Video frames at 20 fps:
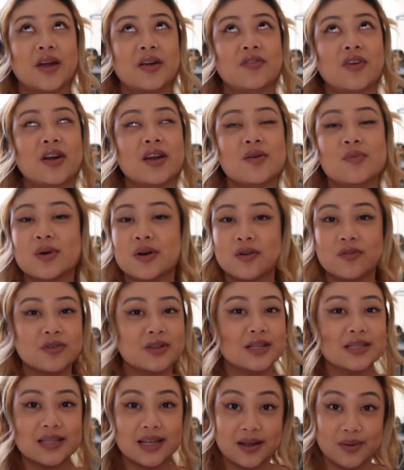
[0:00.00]
I've already went over
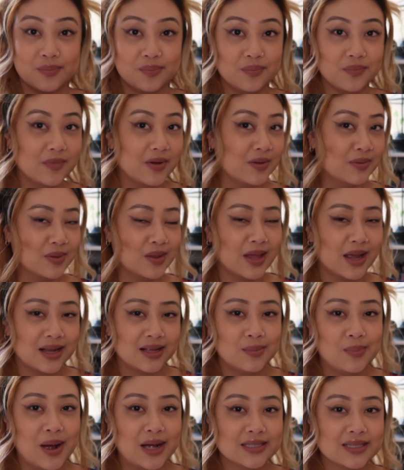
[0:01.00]
this like in the, like
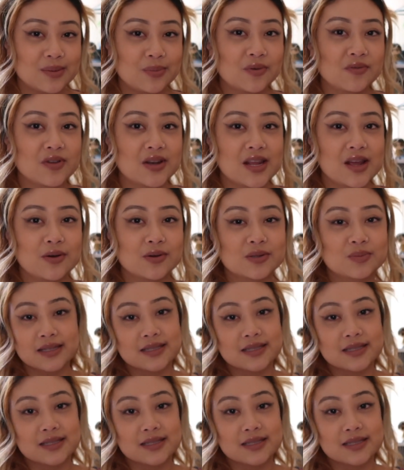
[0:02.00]
the past couple of videos.